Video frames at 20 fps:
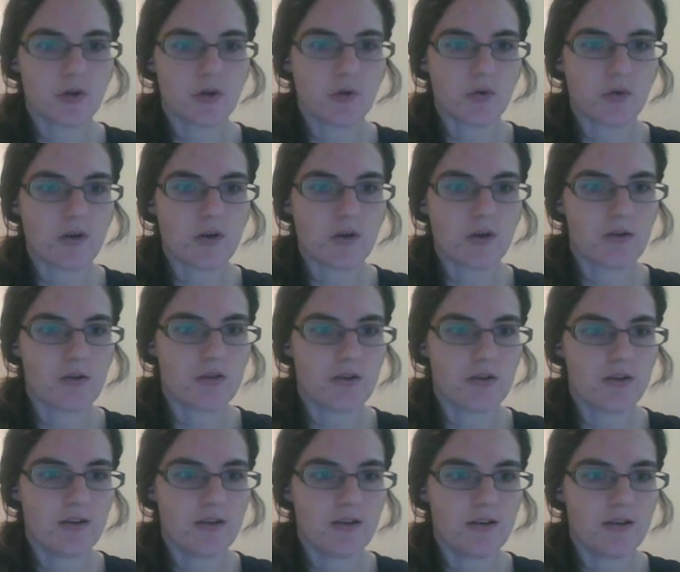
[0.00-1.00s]
greater
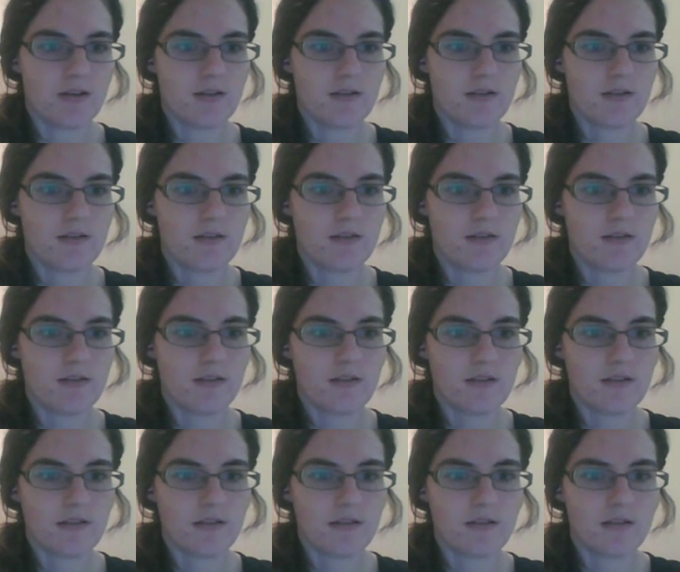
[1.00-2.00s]
than.
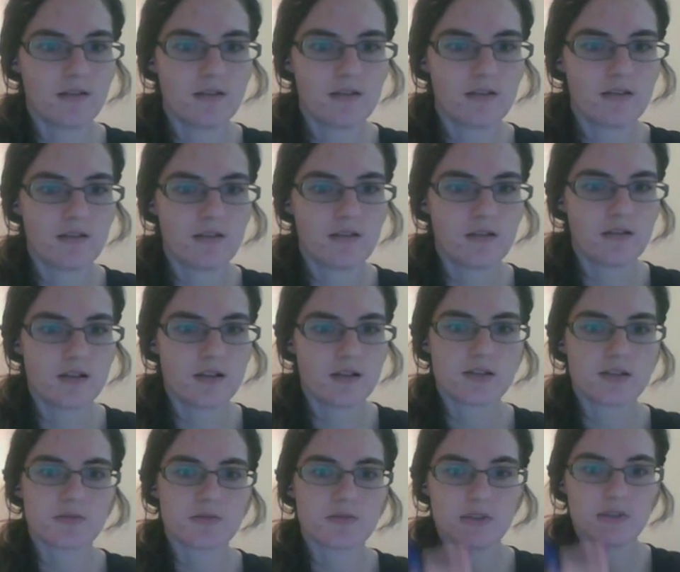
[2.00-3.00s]

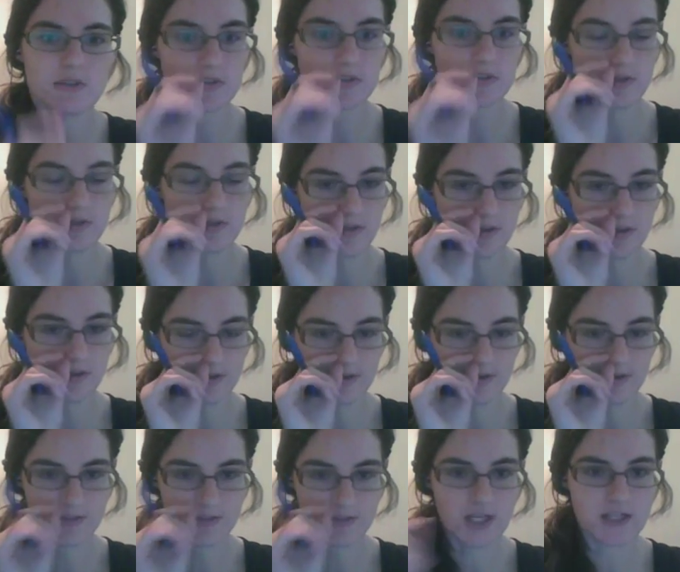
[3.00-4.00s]
So we do on
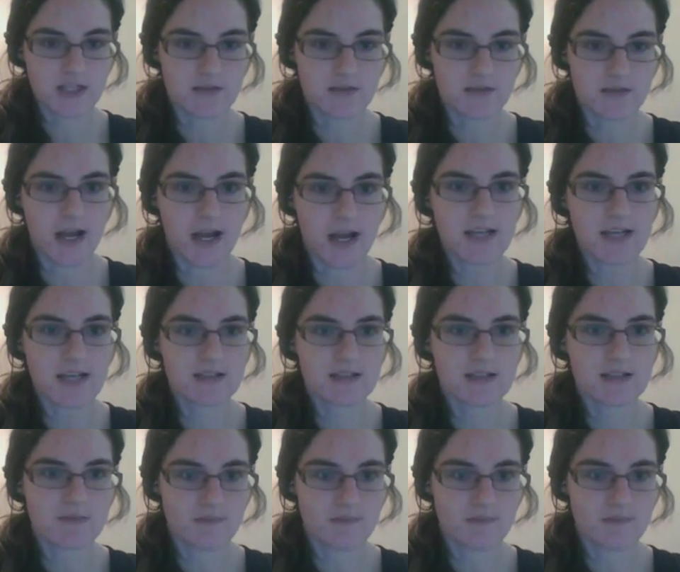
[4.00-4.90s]
the shade to the right.